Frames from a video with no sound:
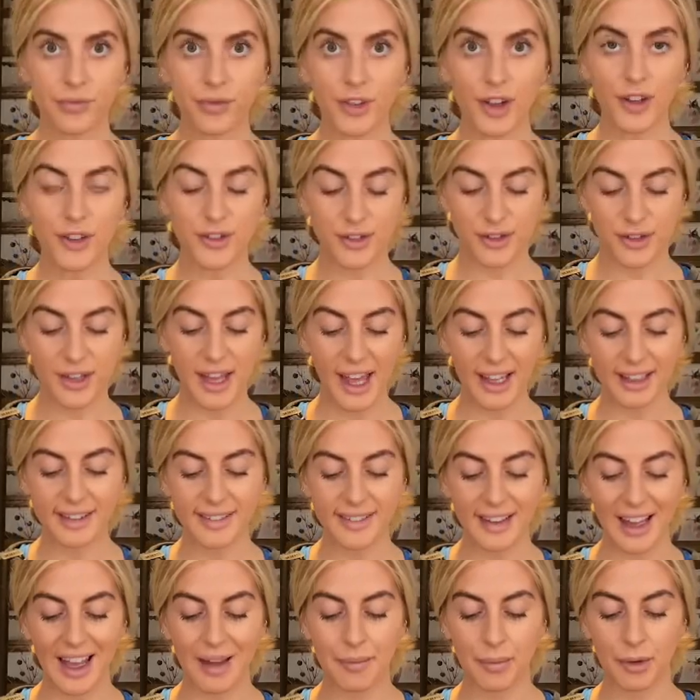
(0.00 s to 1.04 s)
So next
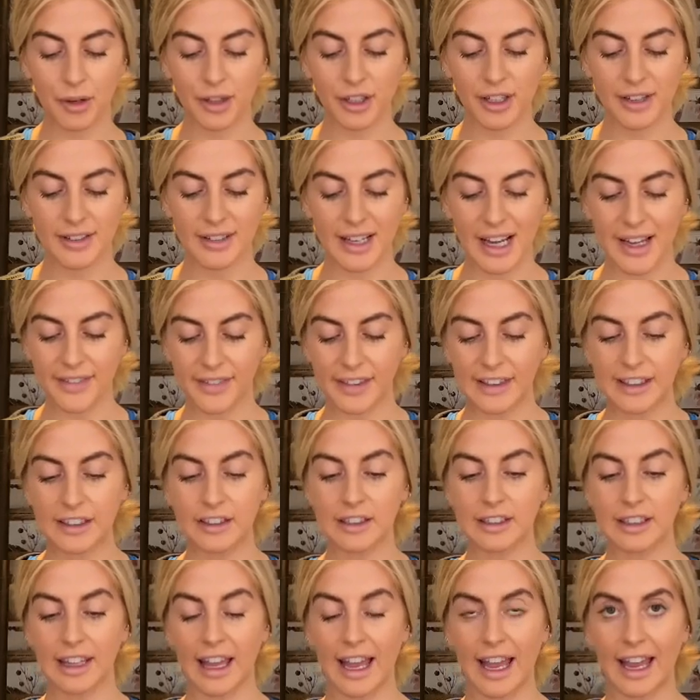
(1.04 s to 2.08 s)
step, we're going to take the
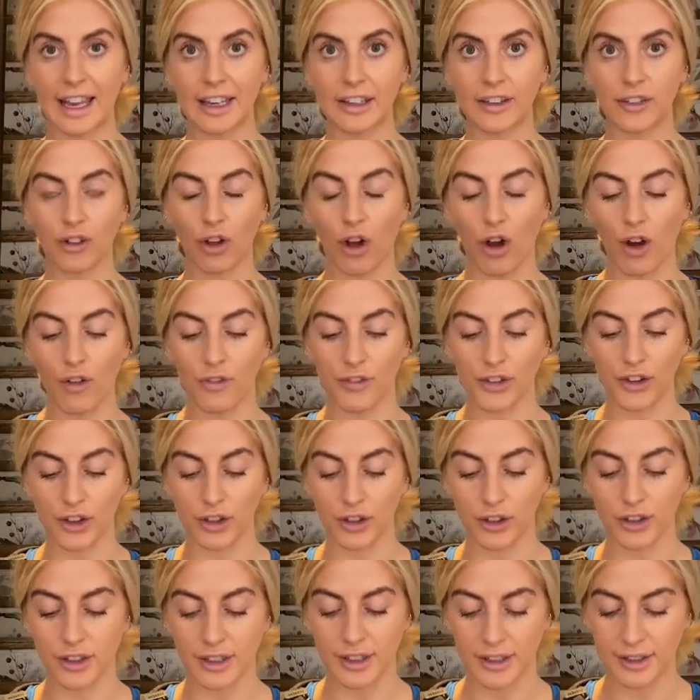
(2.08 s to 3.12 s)
little end off the
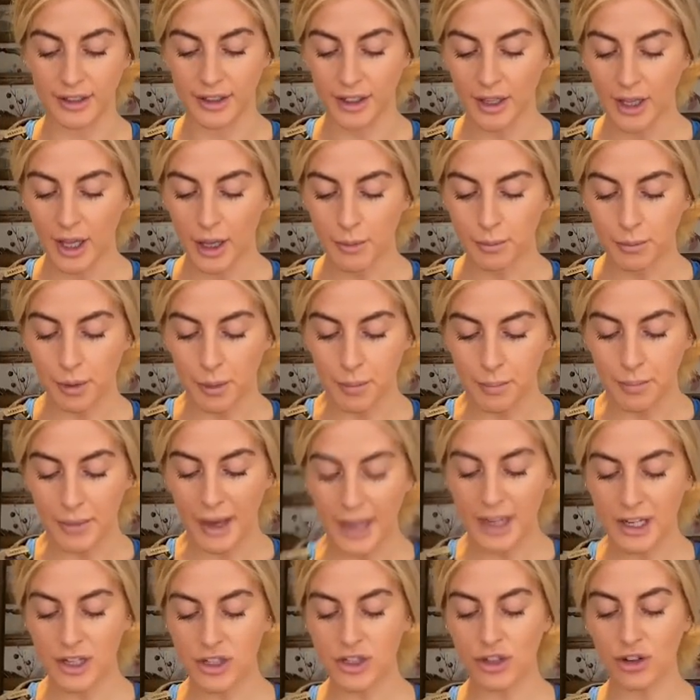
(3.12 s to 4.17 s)
onion. But
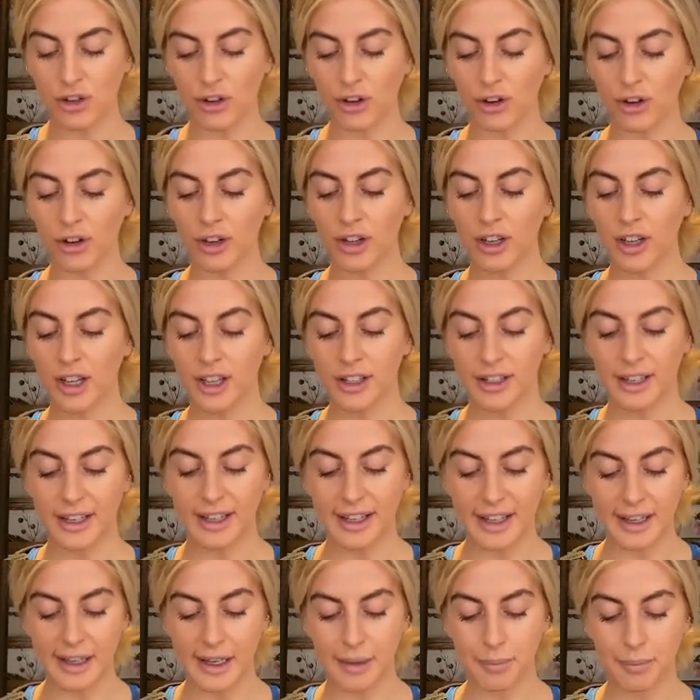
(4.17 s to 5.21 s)
make sure you
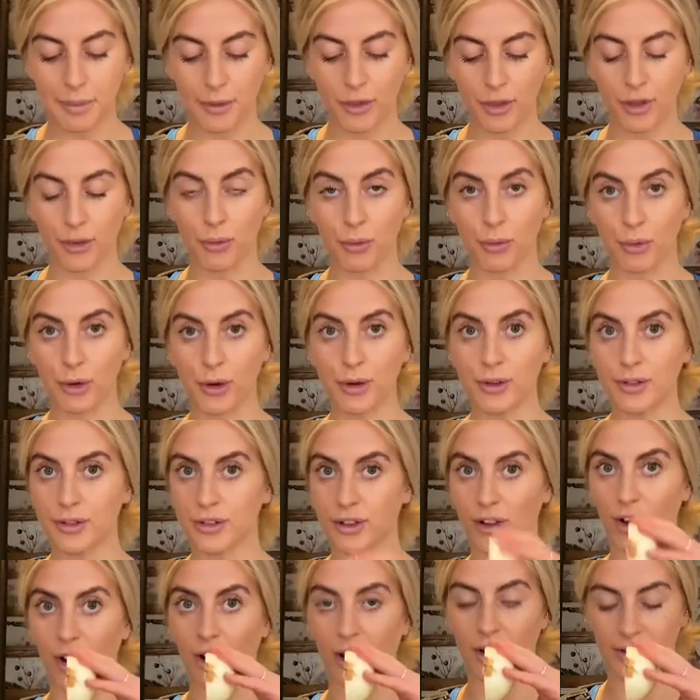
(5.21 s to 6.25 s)
keep the root
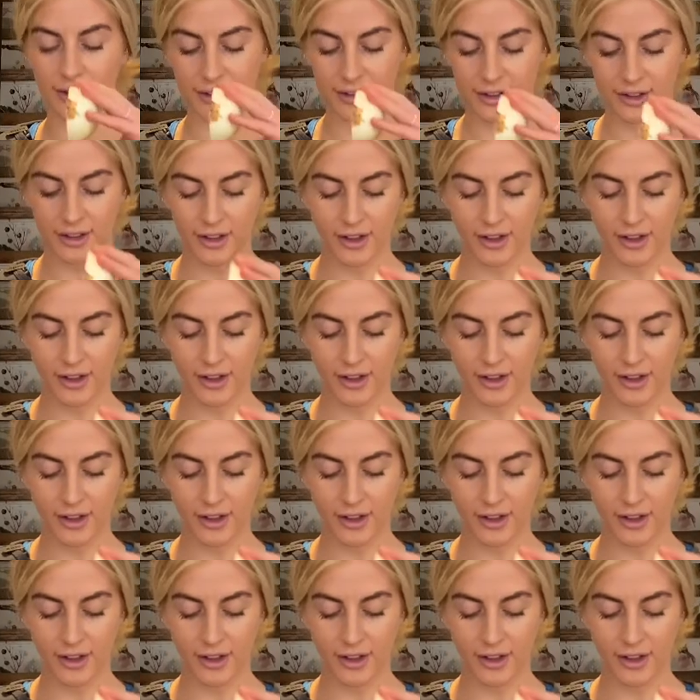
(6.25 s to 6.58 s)
on.